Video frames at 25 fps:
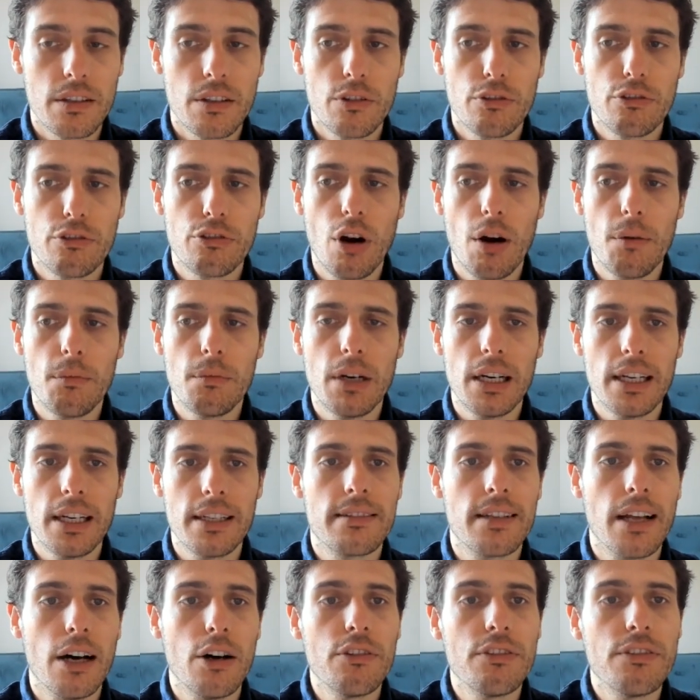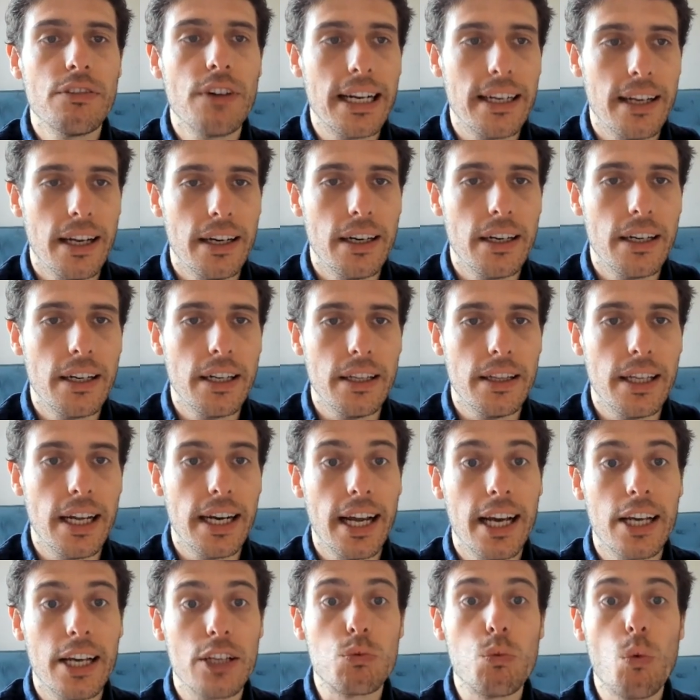from a self-identity that
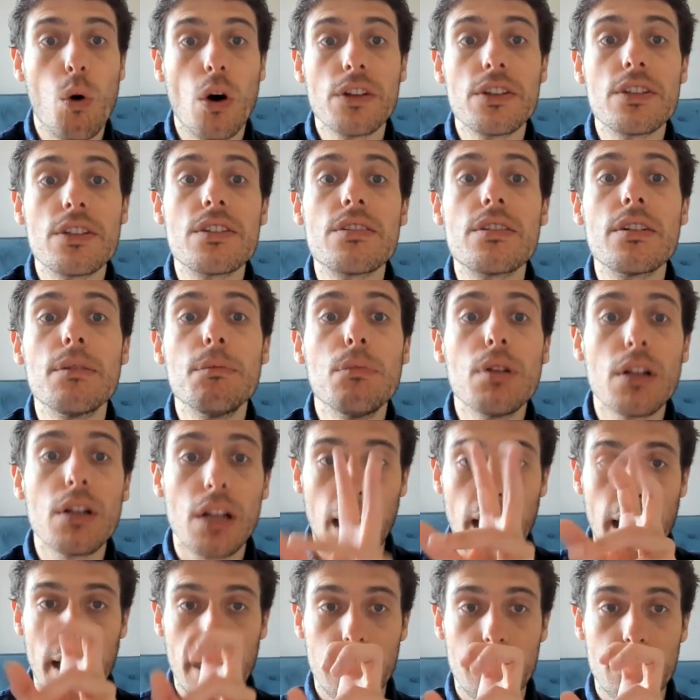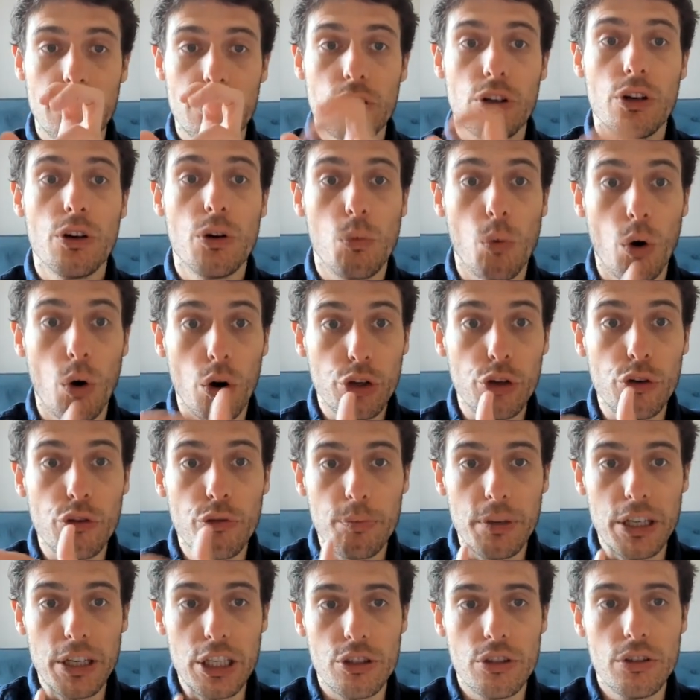has once symbolized what you've
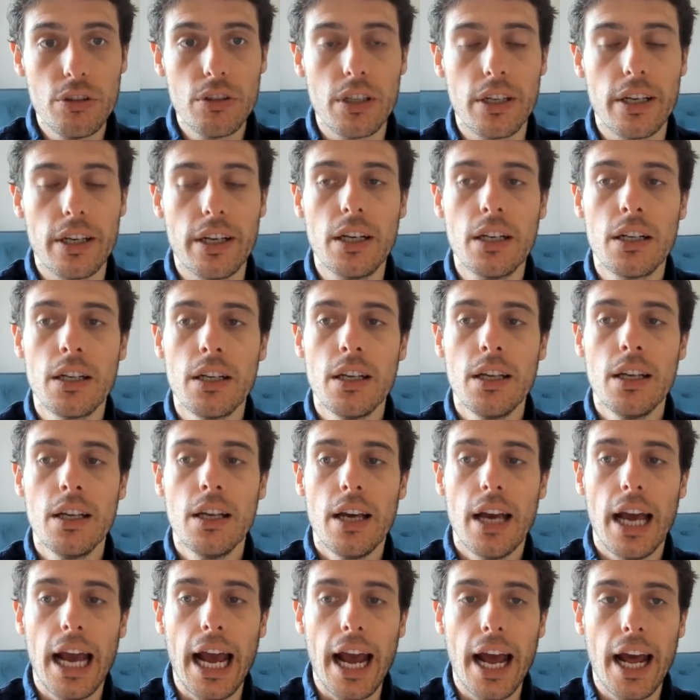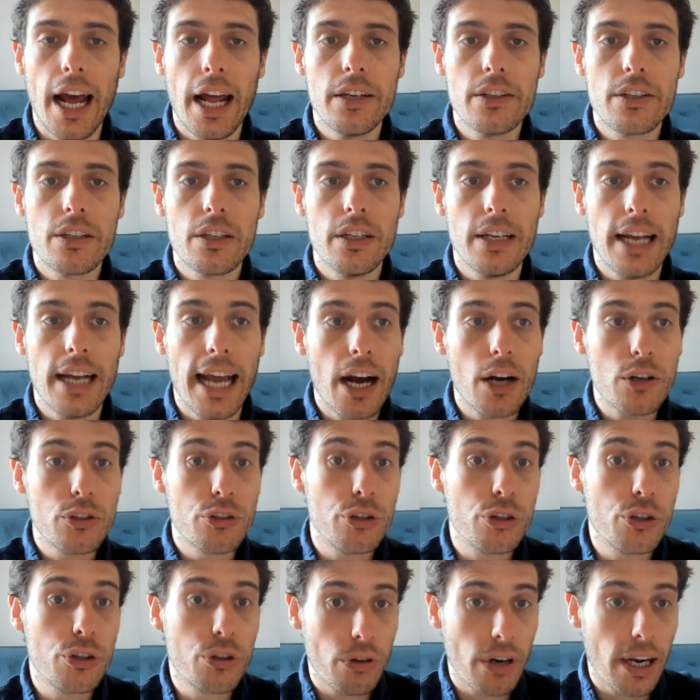been doing, and now
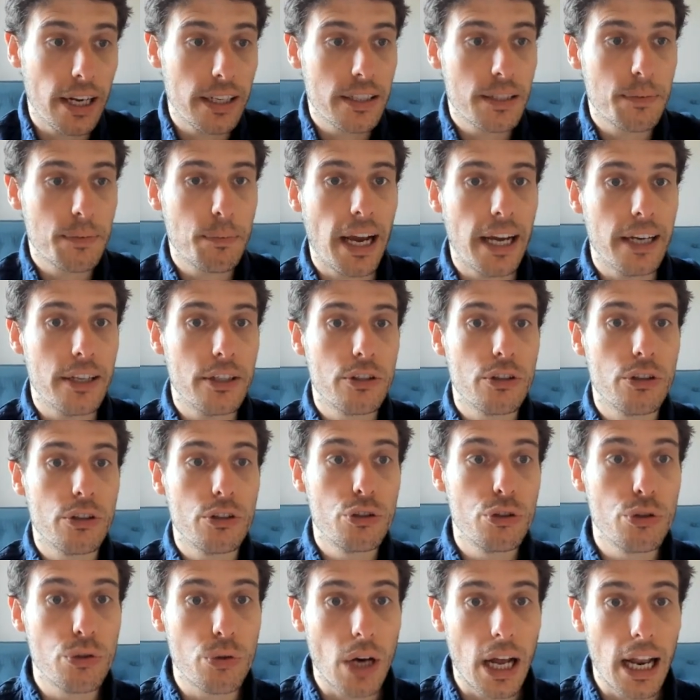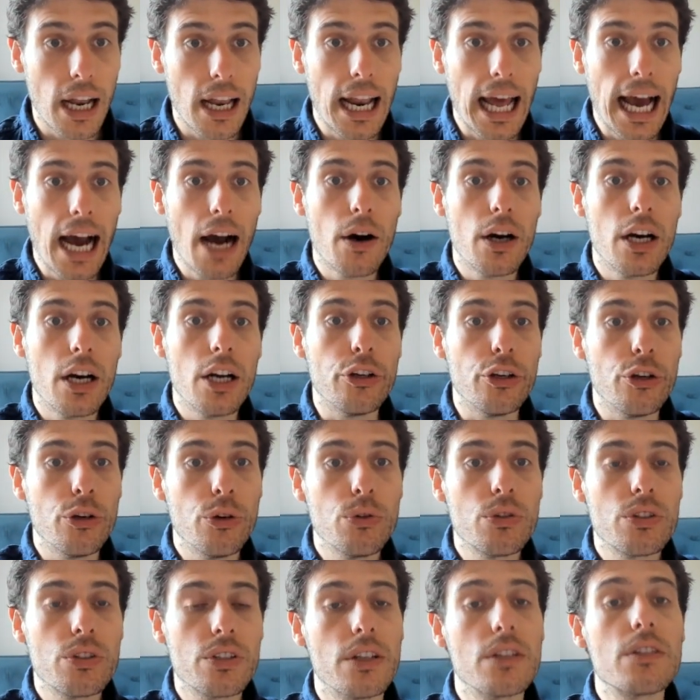to create space to allow a new
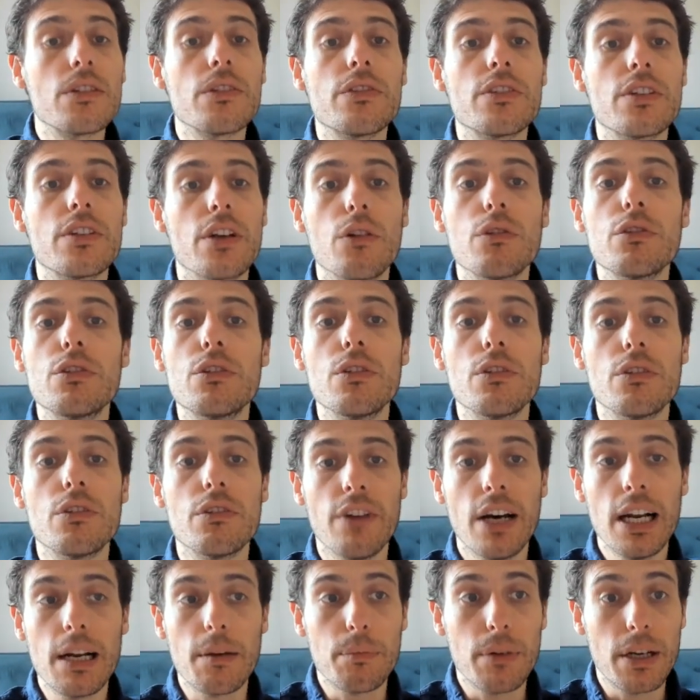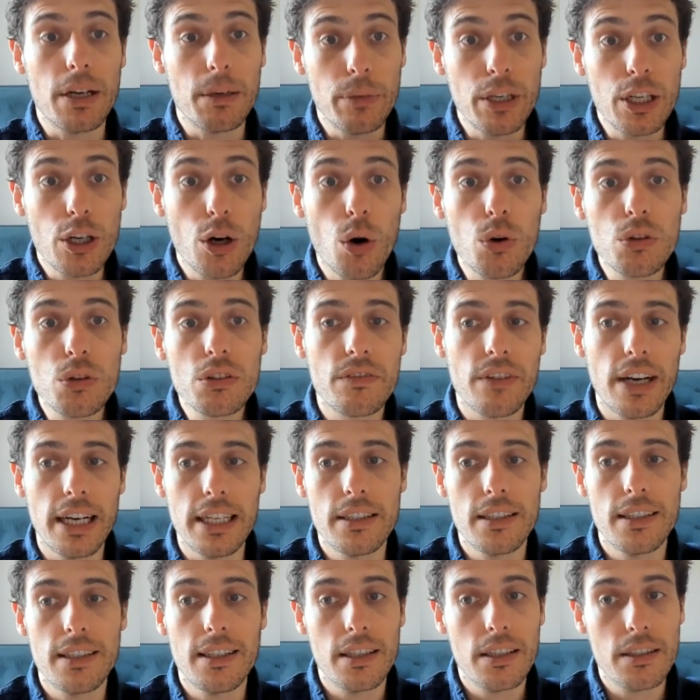sense of self to develop and be
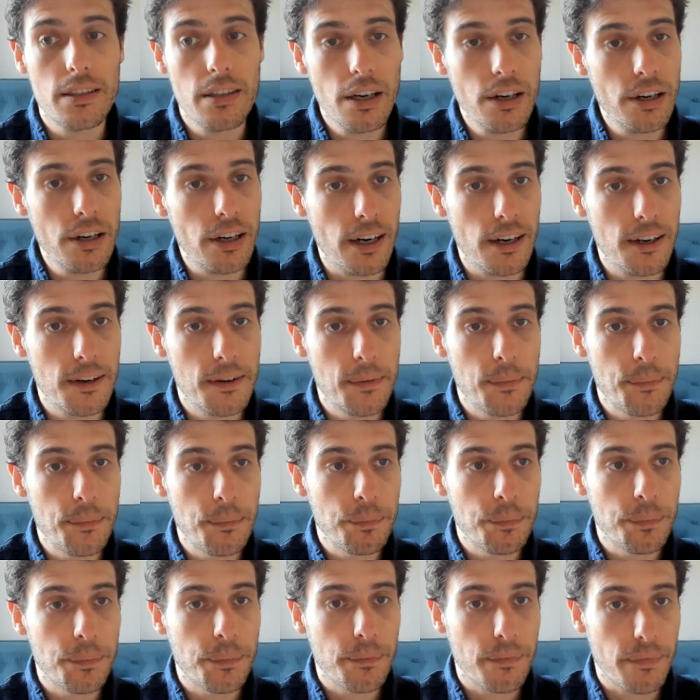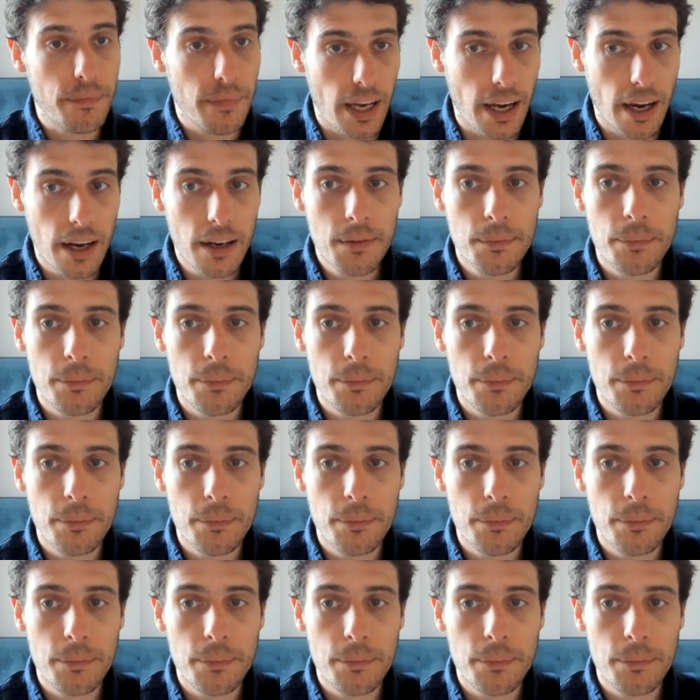cultivated in this area. Yeah?